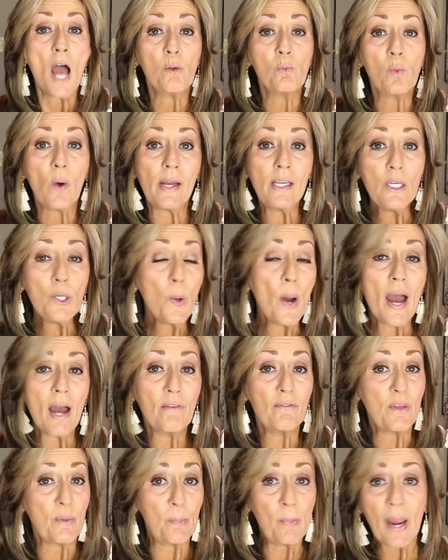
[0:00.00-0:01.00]
And when you
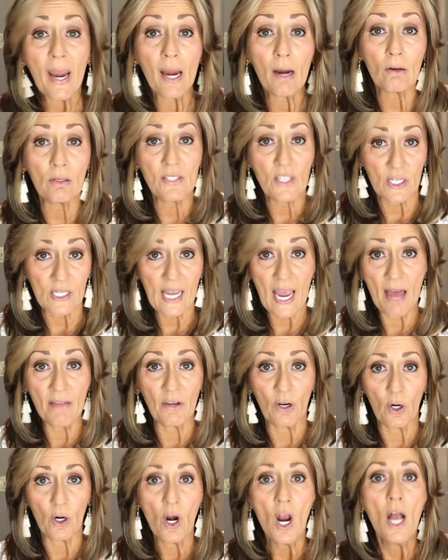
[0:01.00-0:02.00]
have the pair
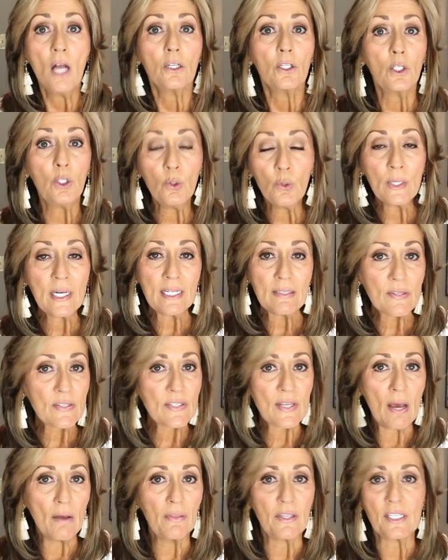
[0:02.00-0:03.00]
together, you can
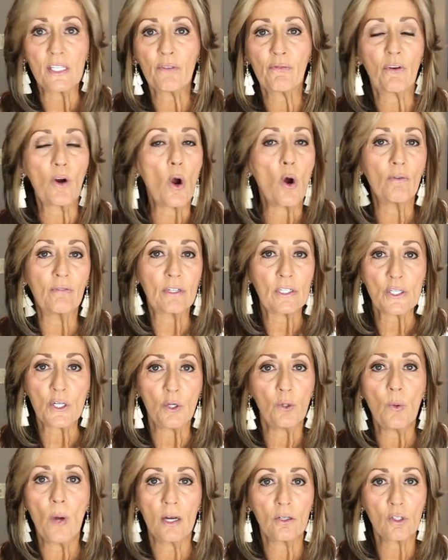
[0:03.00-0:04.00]
sell this for over
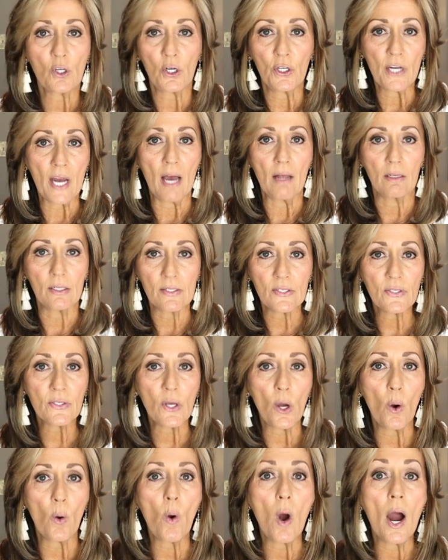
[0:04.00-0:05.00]
$200.
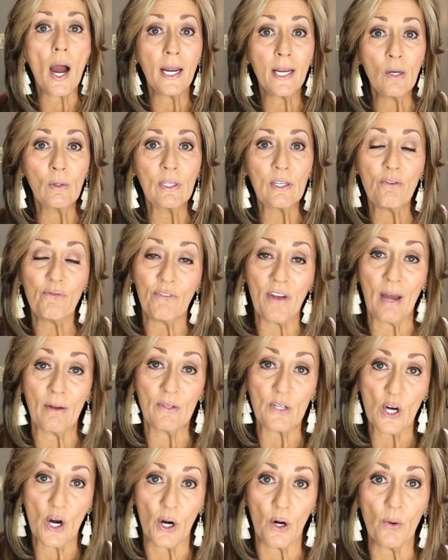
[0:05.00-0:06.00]
So I only
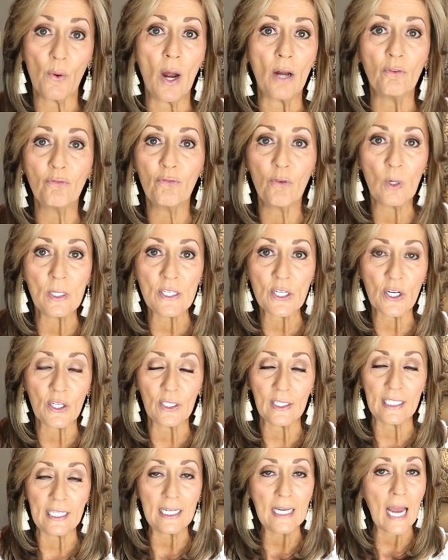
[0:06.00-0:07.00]
found her.
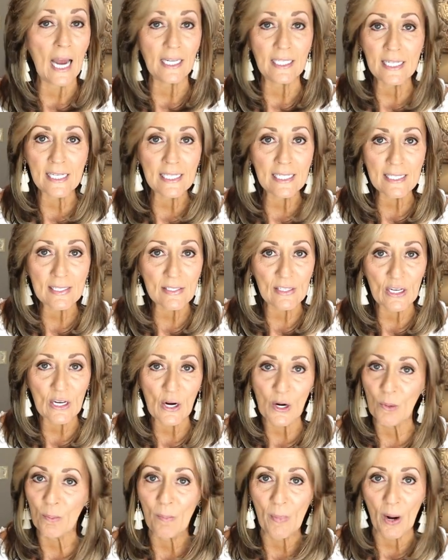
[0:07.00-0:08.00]
Unfortunately, I didn't see
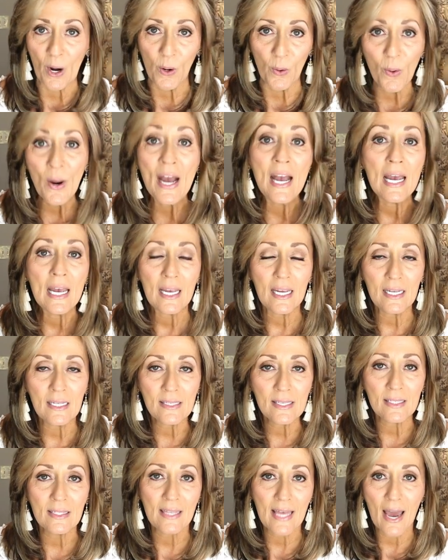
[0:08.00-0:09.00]
her bow.
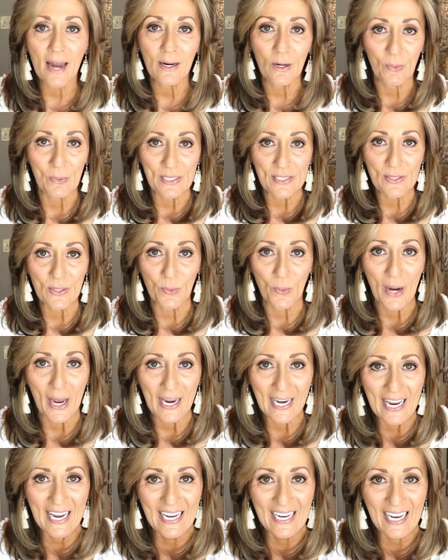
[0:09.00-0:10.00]
Isn't that always the
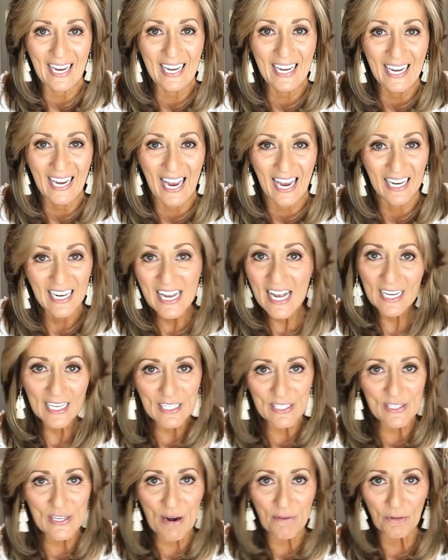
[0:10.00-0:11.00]
way?
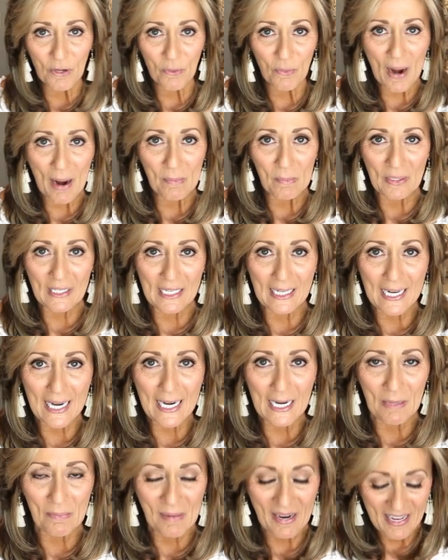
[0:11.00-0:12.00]
He's never around when you
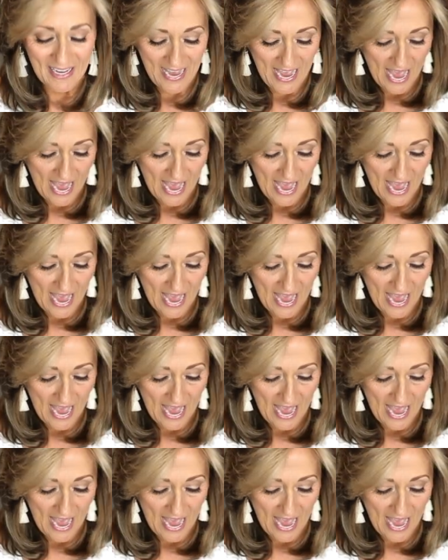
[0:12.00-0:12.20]
need him.